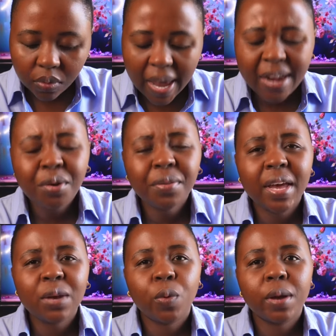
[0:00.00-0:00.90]
I know
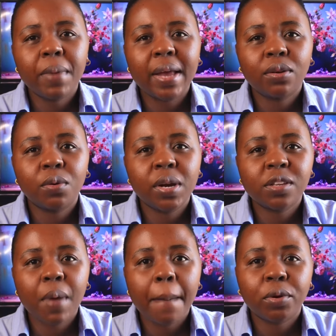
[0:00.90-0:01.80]
that when my when
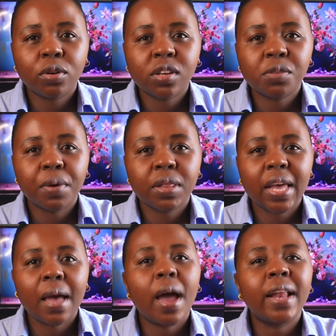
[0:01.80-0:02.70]
it's my daughter's
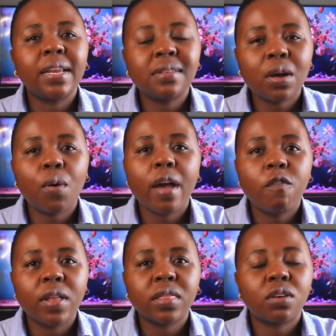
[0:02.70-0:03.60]
birthday, at least I'll
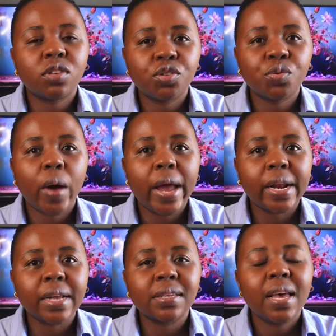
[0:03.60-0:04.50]
have
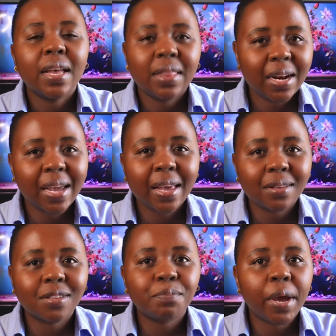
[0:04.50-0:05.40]
1,200 that I
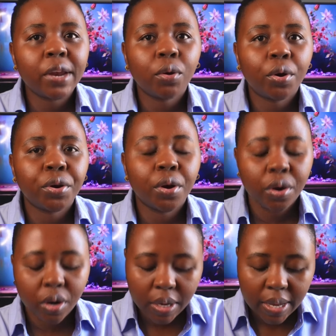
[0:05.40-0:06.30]
can spend on
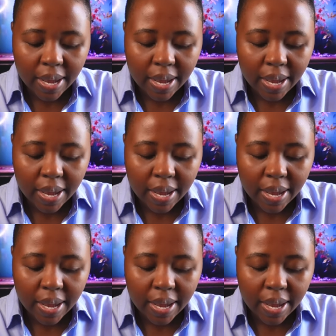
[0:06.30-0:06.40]
her.